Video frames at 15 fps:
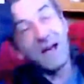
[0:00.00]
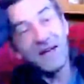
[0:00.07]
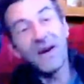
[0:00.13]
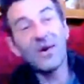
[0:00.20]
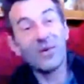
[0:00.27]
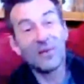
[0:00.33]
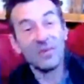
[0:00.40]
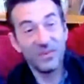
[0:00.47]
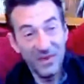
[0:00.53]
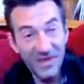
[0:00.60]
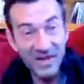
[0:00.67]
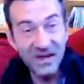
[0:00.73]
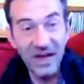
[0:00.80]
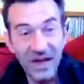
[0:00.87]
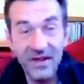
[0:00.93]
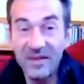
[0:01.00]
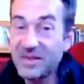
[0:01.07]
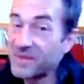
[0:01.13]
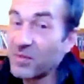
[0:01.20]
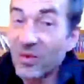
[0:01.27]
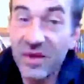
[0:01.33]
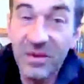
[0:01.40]
know today, this
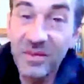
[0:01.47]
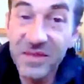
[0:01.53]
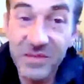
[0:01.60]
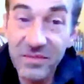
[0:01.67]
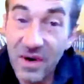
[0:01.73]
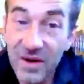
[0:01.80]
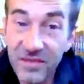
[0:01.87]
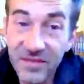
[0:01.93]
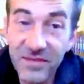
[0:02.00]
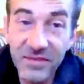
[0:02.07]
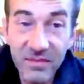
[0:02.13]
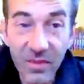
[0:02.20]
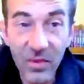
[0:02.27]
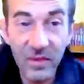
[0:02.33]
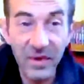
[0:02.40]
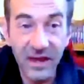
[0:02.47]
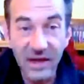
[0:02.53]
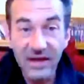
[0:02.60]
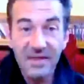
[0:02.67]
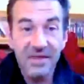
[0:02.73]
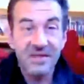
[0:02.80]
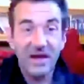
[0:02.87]
morning was a rough morning.
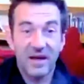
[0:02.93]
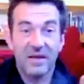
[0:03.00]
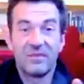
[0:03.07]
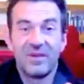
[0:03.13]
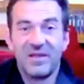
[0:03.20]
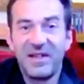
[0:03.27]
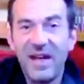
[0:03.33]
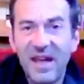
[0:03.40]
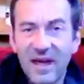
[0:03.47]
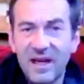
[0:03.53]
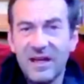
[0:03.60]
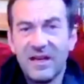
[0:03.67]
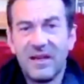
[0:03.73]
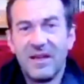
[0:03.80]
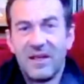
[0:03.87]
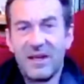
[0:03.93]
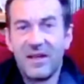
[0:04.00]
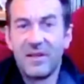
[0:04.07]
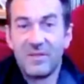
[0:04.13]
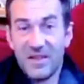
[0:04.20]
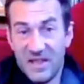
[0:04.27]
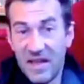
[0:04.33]
It's a terrible day. There
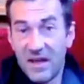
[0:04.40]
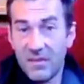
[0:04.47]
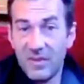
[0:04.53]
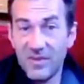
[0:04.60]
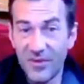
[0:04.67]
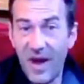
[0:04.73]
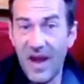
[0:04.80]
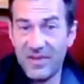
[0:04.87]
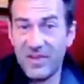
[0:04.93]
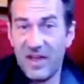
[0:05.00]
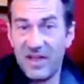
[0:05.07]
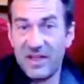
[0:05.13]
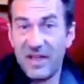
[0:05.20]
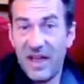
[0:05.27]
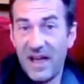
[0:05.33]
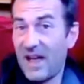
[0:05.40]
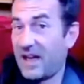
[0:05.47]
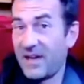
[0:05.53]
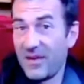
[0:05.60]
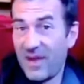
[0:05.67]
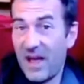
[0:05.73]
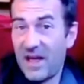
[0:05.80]
was a terrible tragedy today. I
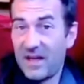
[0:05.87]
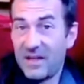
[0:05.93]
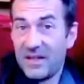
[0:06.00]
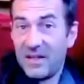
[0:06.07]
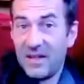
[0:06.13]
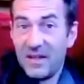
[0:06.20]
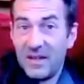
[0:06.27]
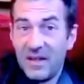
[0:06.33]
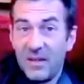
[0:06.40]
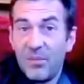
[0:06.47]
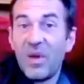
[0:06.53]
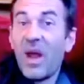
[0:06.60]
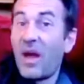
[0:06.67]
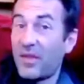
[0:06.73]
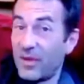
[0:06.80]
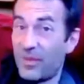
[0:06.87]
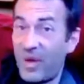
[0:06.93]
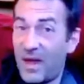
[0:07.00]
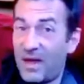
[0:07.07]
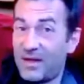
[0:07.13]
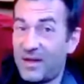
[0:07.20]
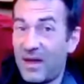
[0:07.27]
know that. But
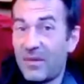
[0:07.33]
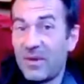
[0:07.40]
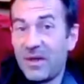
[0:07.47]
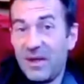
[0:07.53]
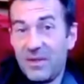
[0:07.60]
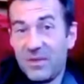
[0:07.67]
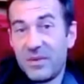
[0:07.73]
otherwise, how are you?